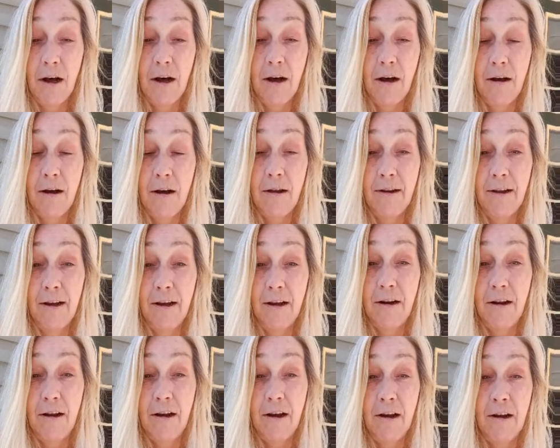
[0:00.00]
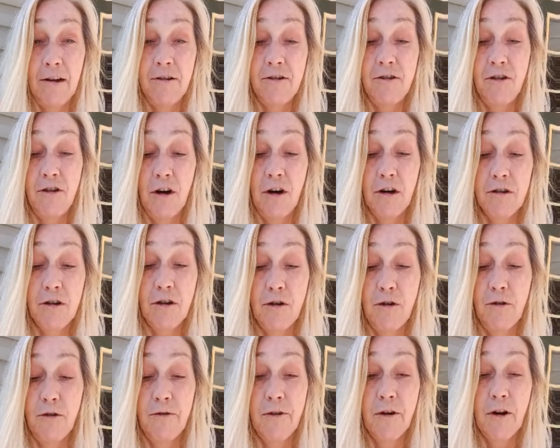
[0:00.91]
lid, and she knocked it
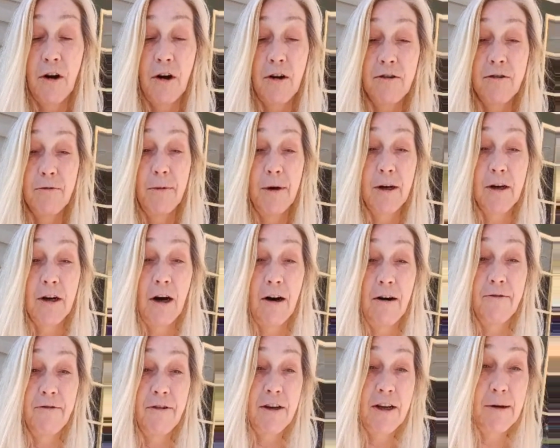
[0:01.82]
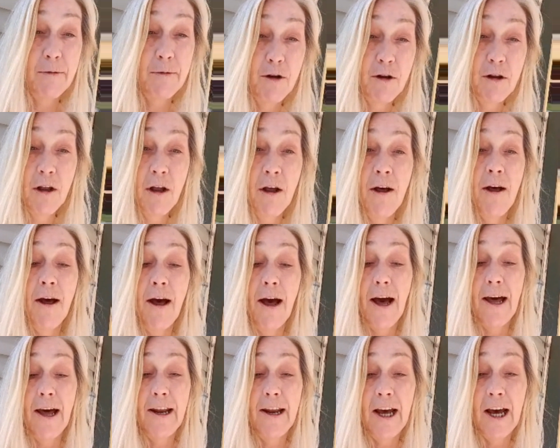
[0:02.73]
over onto my coffee table,
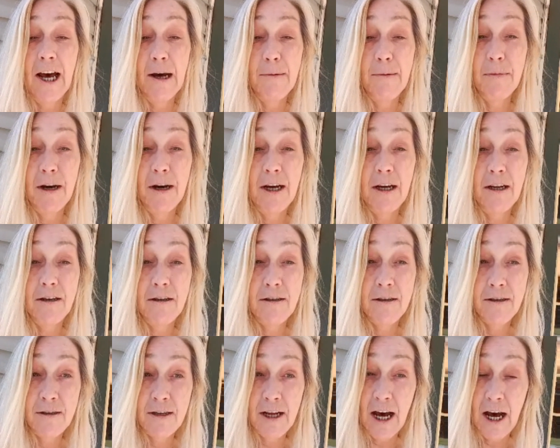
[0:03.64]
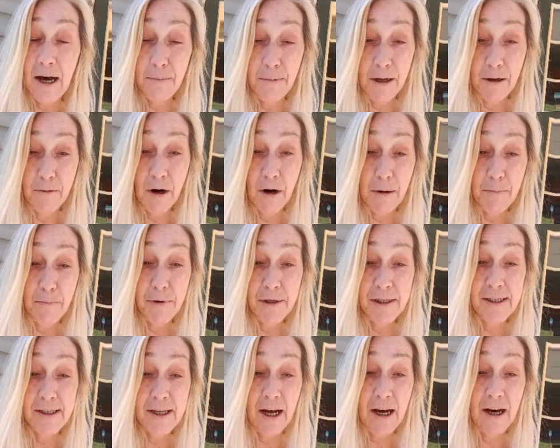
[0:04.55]
and I had my tablet right
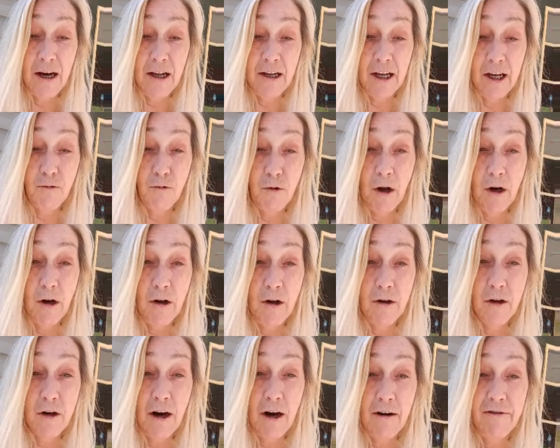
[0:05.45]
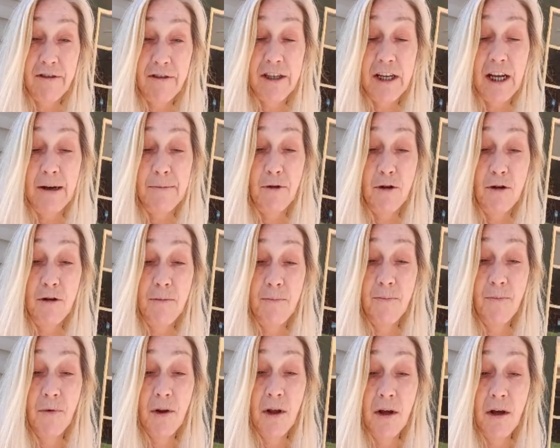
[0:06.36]
beside, like right on the coffee table,
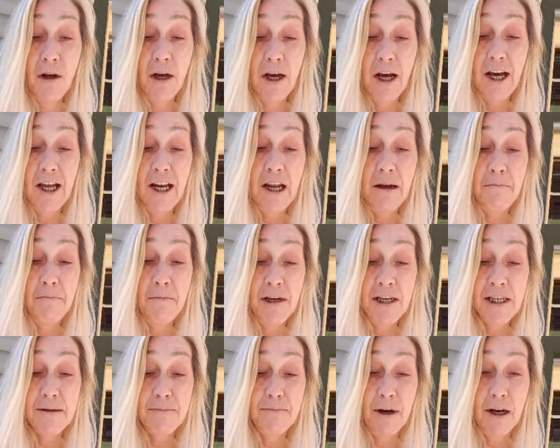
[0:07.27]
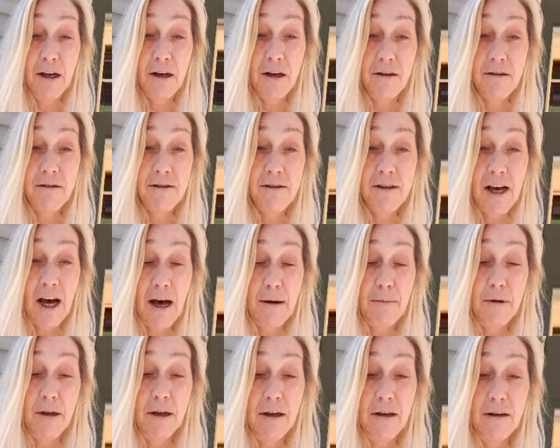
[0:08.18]
and it missed my tablet.